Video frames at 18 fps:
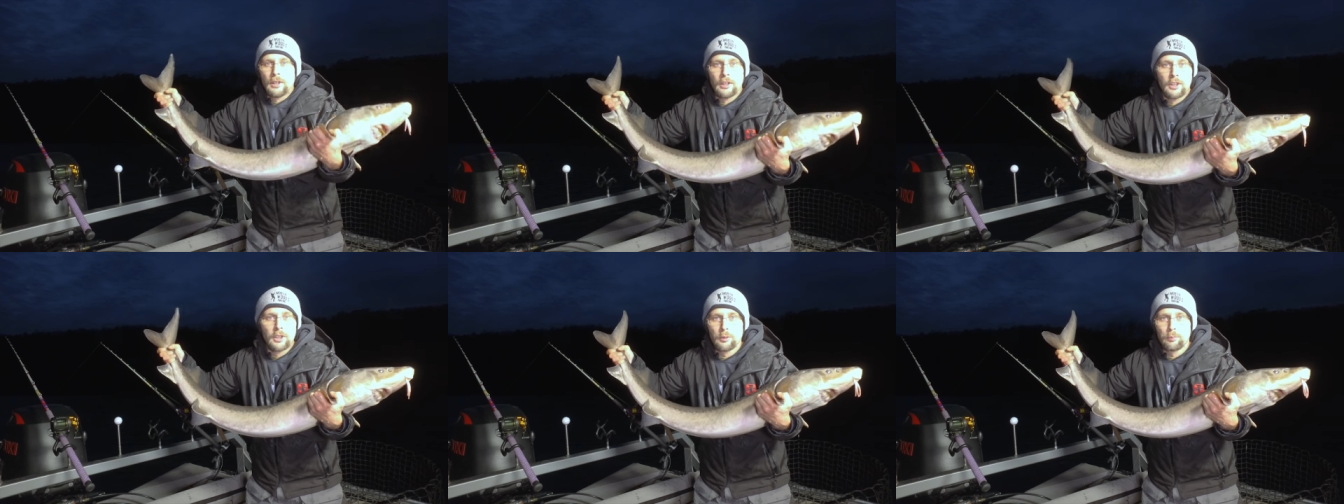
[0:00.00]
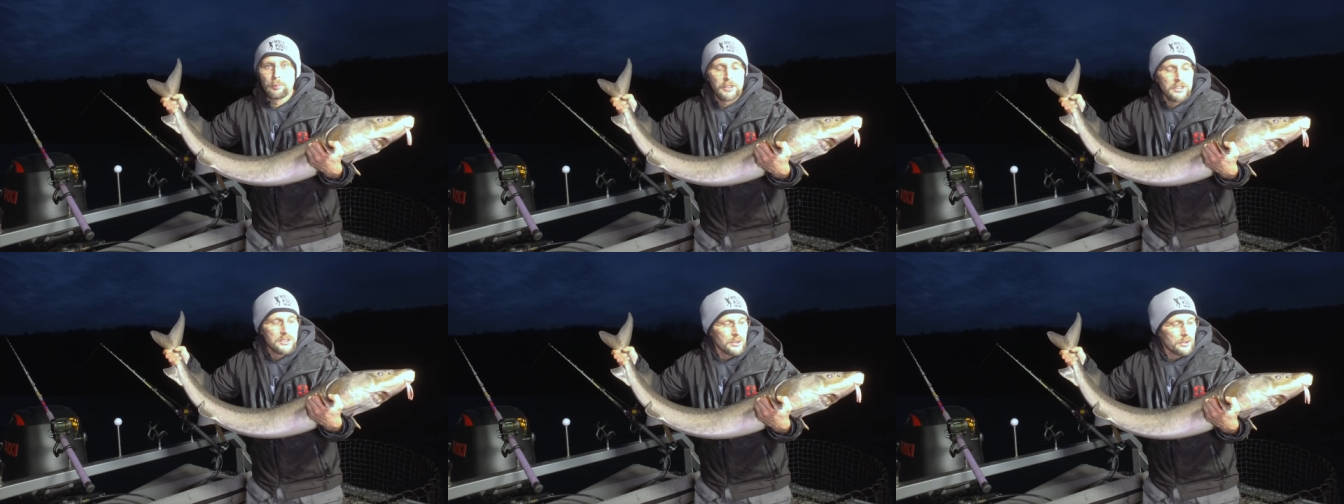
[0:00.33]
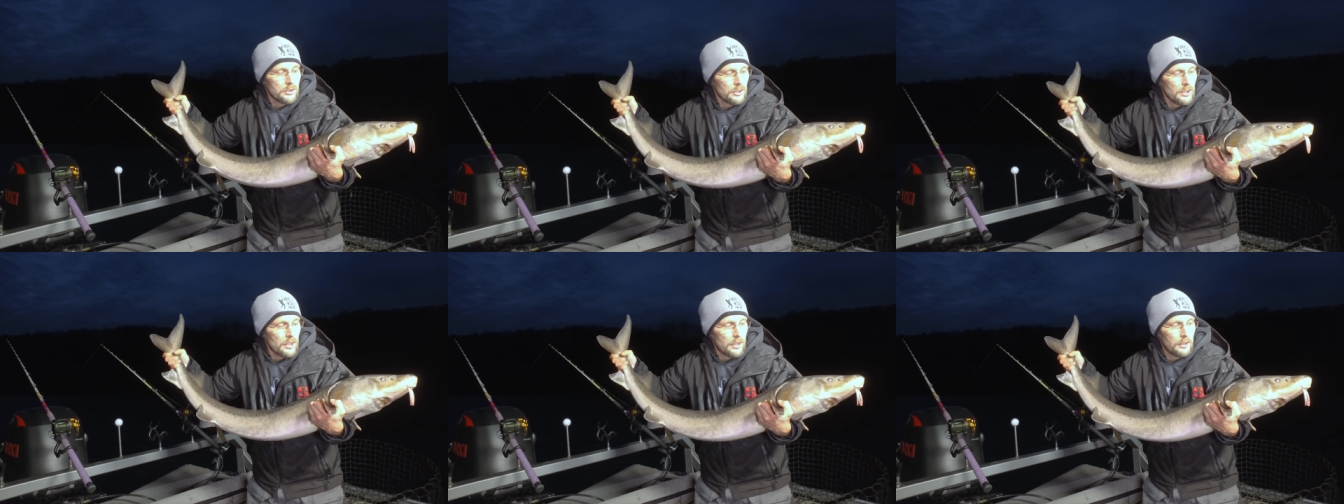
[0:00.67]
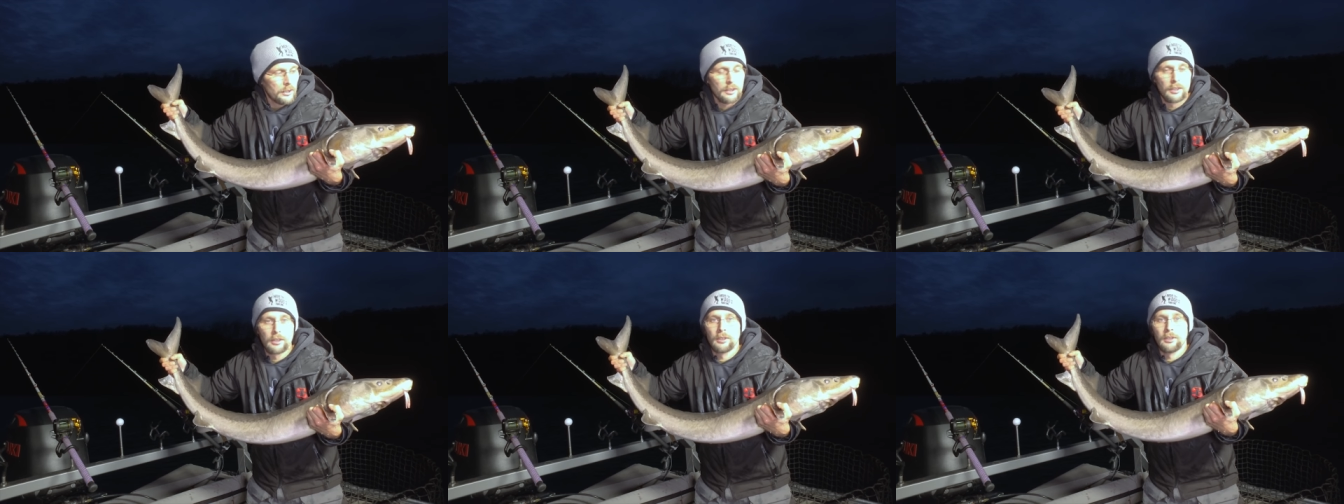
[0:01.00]
Little piece of
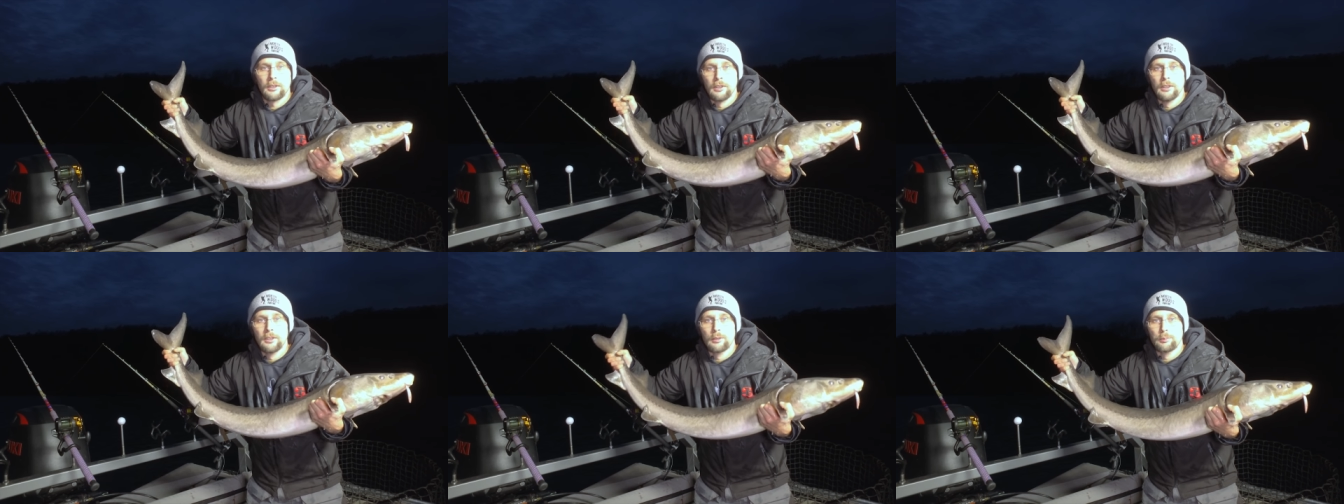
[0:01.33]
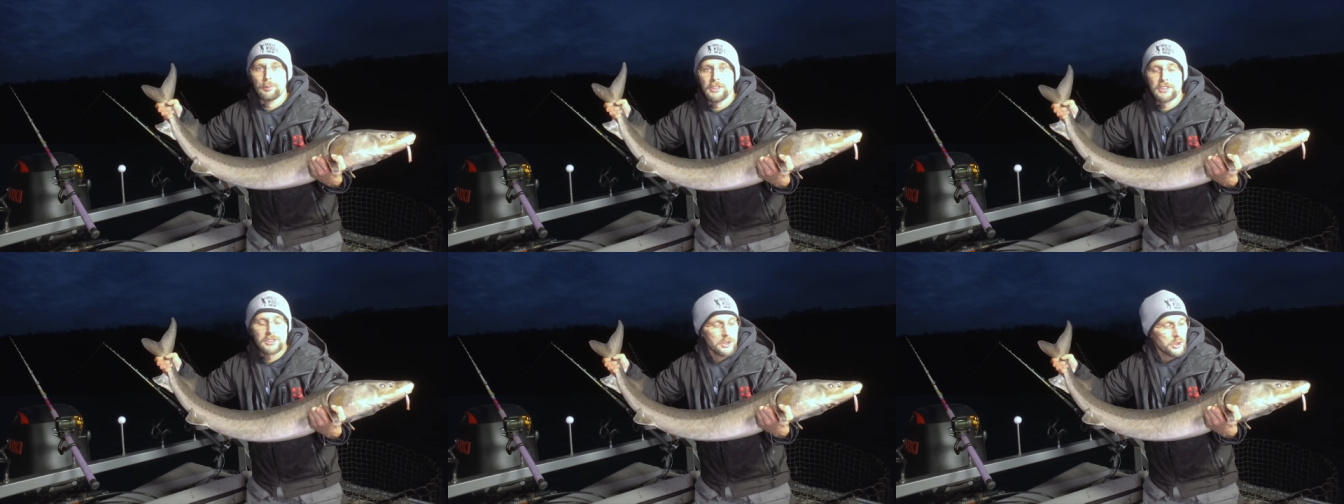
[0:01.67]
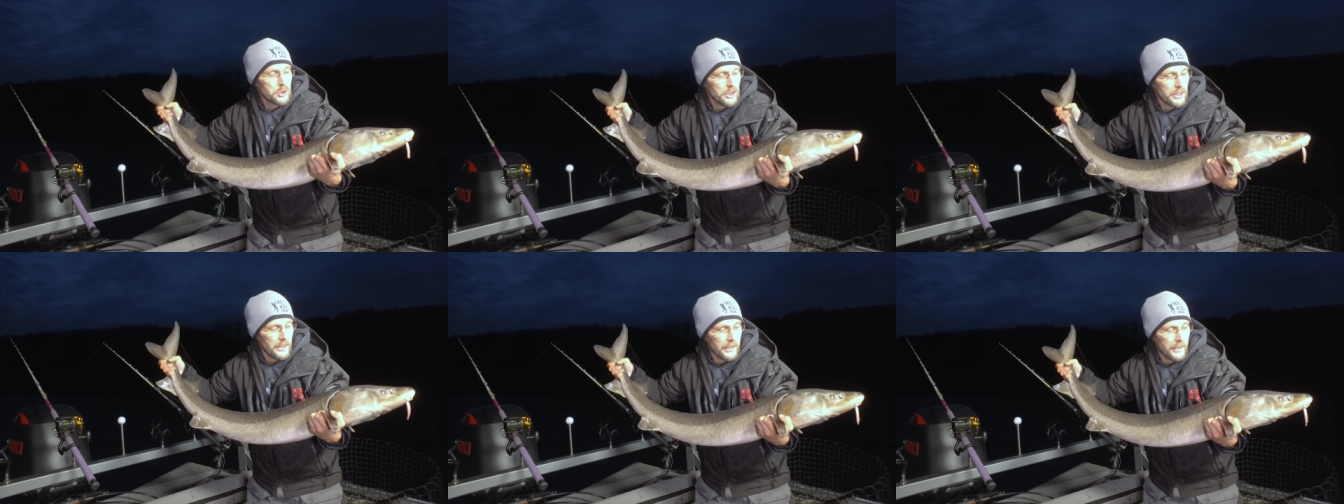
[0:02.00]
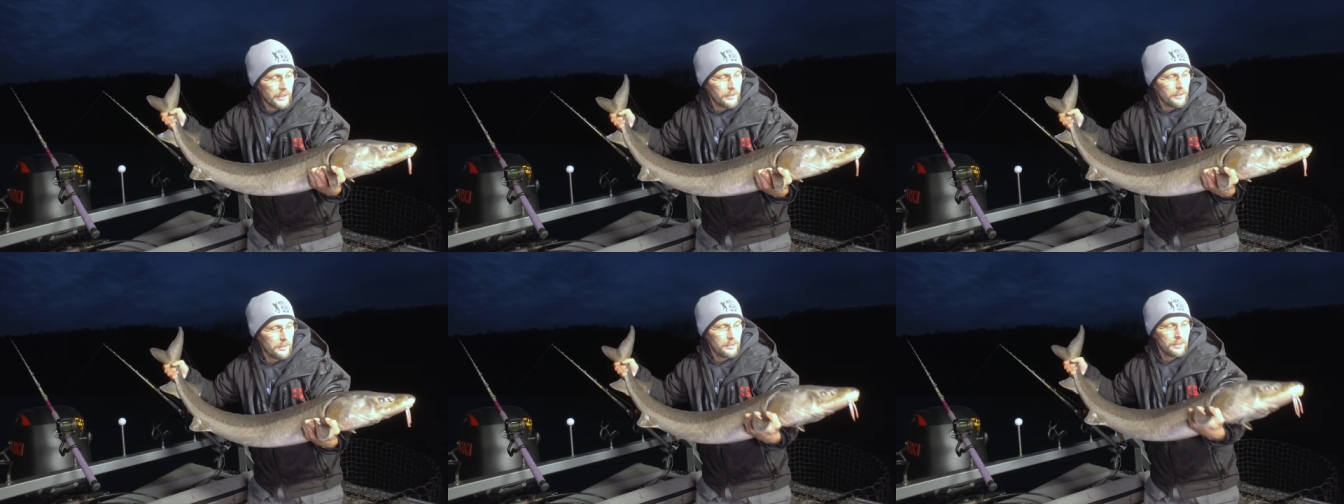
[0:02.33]
crawler, little piece of
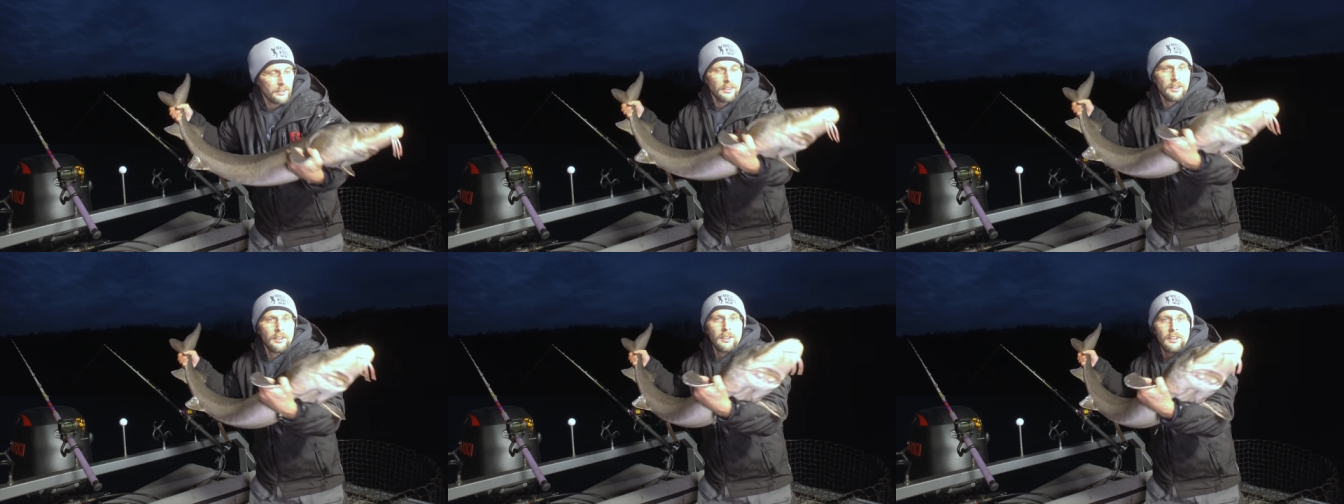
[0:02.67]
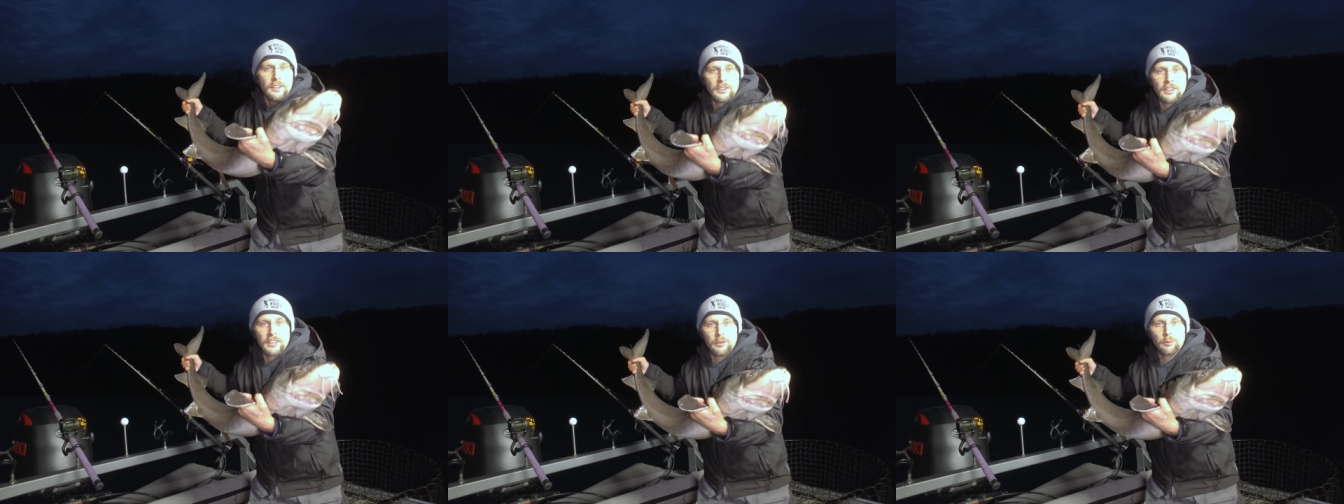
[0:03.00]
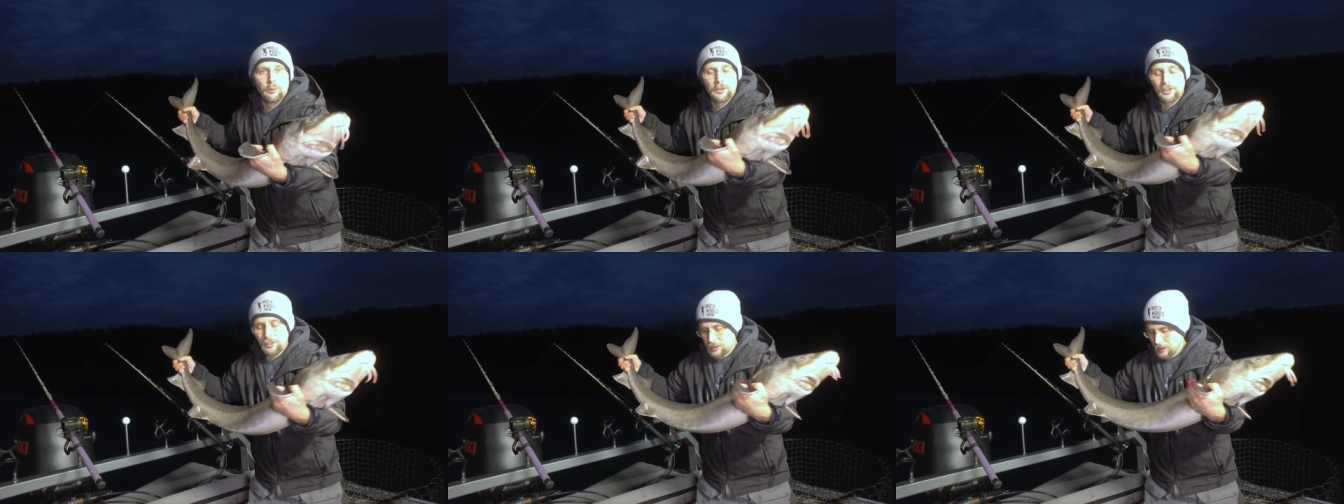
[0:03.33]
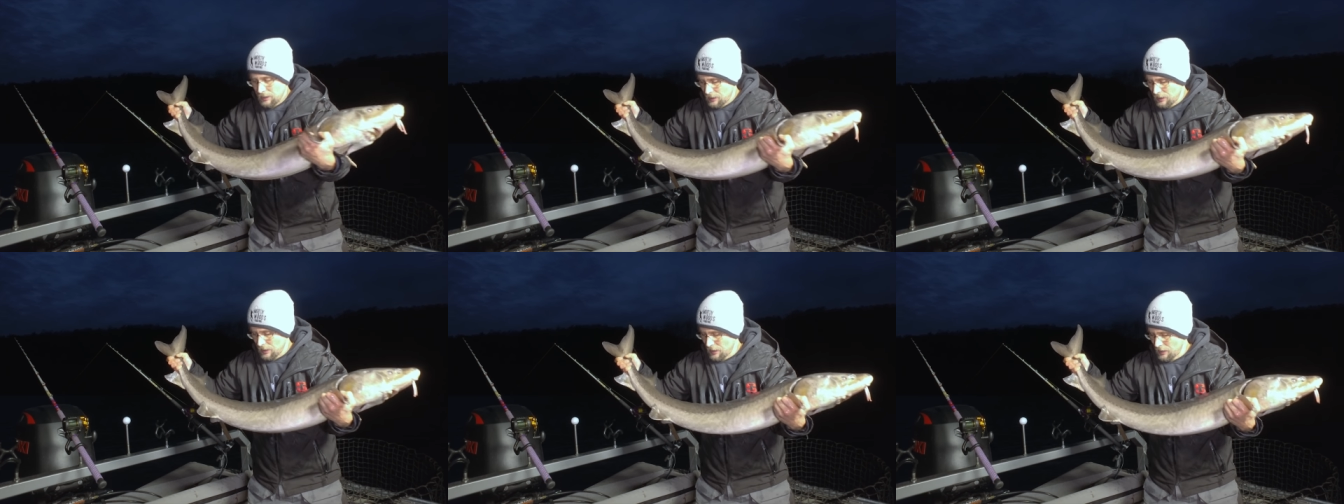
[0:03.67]
shad, and you get one of
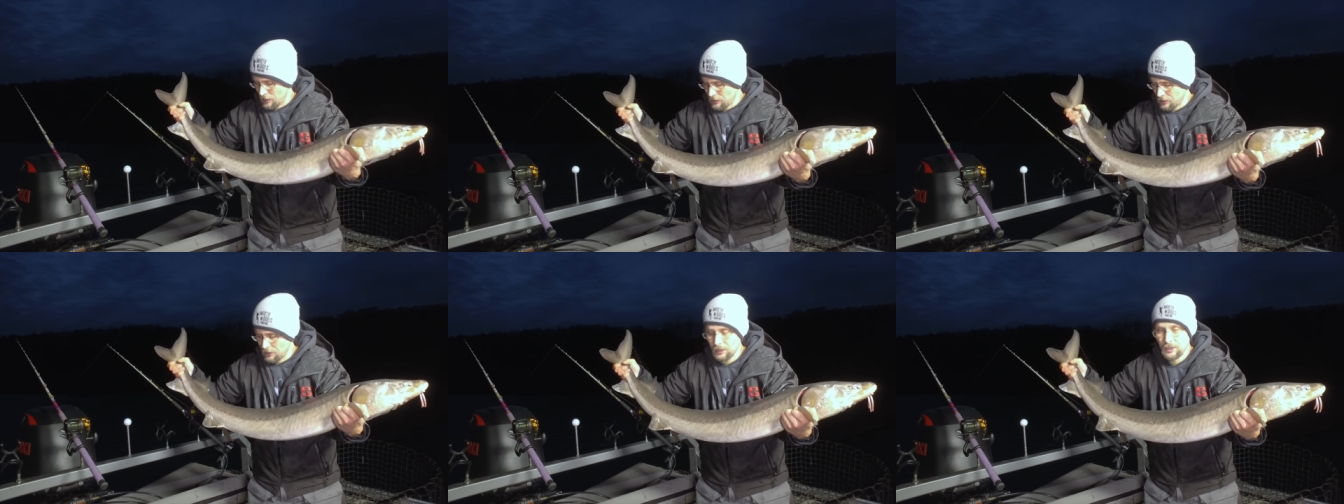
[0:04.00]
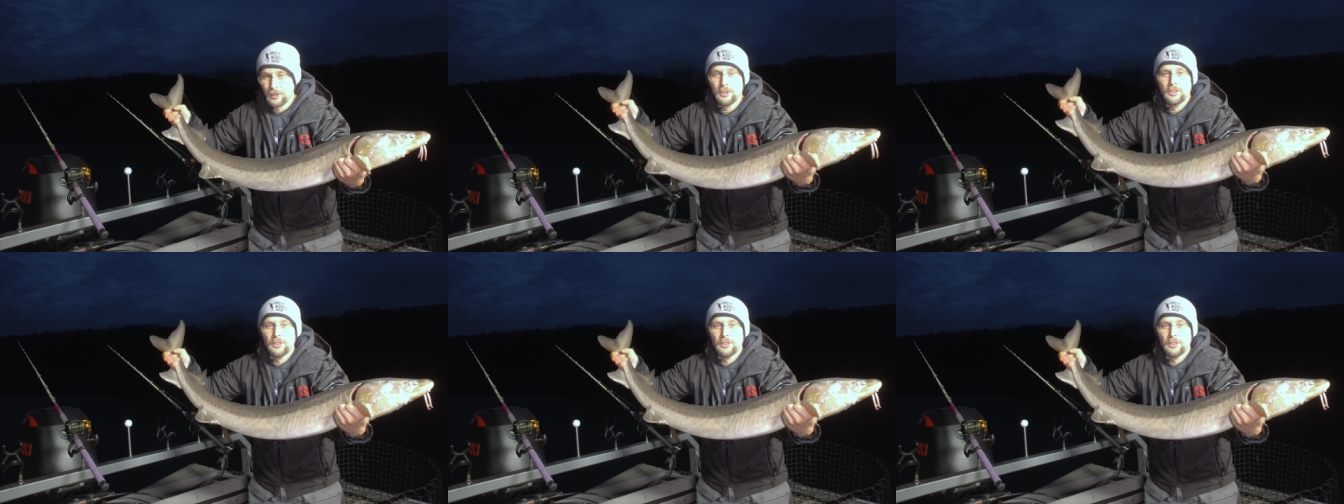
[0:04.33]
these guys.